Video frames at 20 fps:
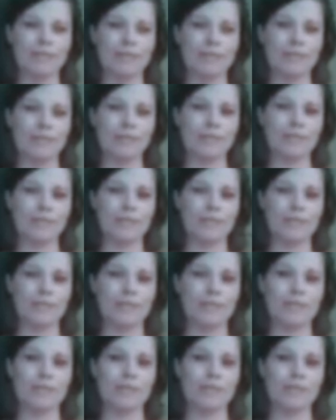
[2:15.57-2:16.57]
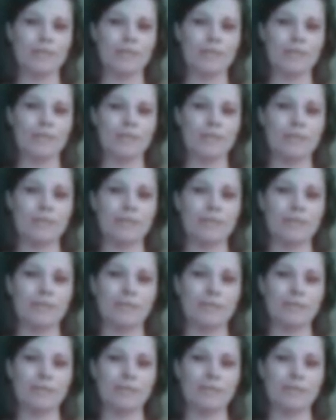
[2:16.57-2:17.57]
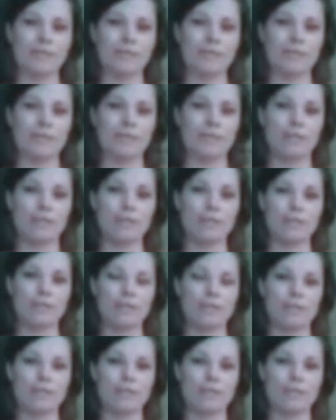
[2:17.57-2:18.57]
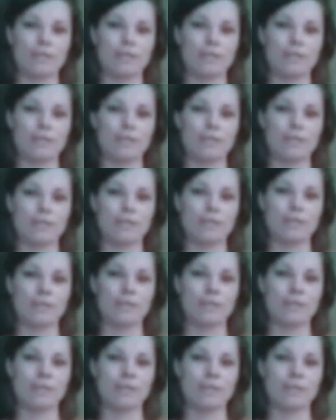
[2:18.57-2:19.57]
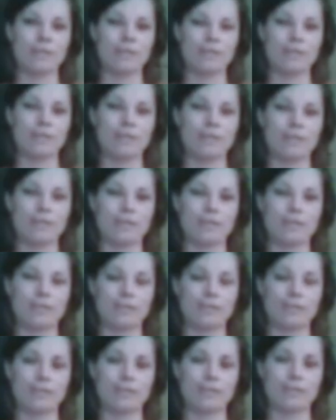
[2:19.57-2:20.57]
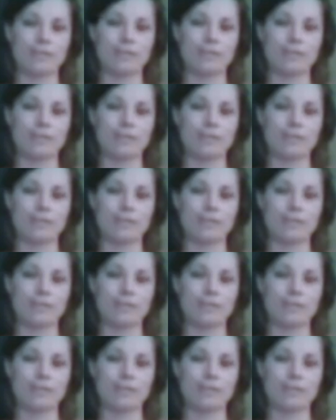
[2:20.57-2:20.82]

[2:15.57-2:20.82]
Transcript: (silent)